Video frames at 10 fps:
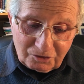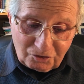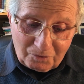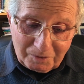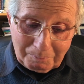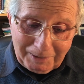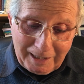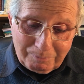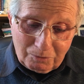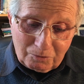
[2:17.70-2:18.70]
So the
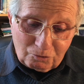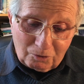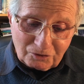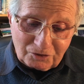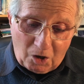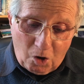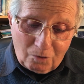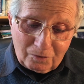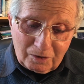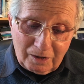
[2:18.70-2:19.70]
people crossed
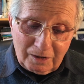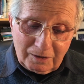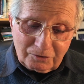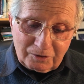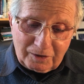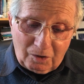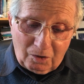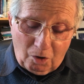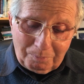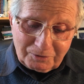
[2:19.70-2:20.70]
over to the
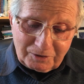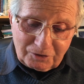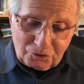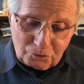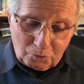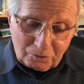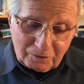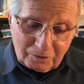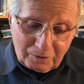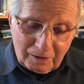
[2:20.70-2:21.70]
opposite
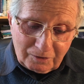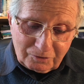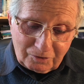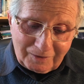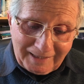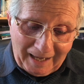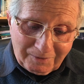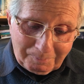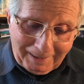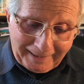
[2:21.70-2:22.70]
Jordan, to the
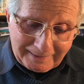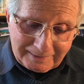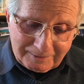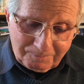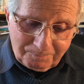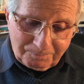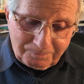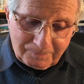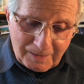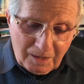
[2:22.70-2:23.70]
other bank.
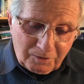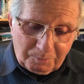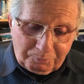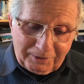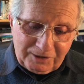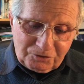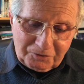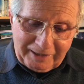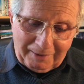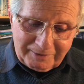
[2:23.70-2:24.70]
The priests
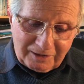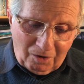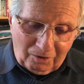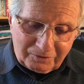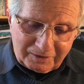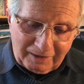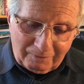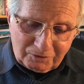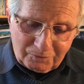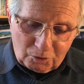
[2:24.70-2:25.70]
who carried the Ark of the
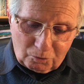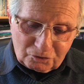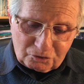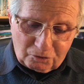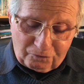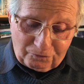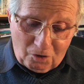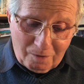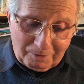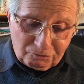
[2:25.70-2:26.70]
Covenant of the Lord stood
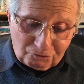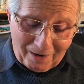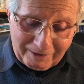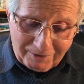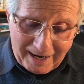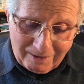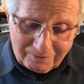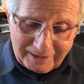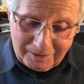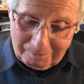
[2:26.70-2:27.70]
firm on dry
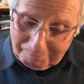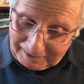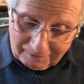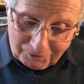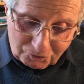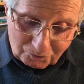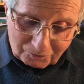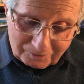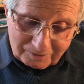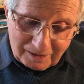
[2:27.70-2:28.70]
ground in the middle of the
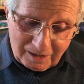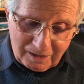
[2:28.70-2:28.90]
Jordan,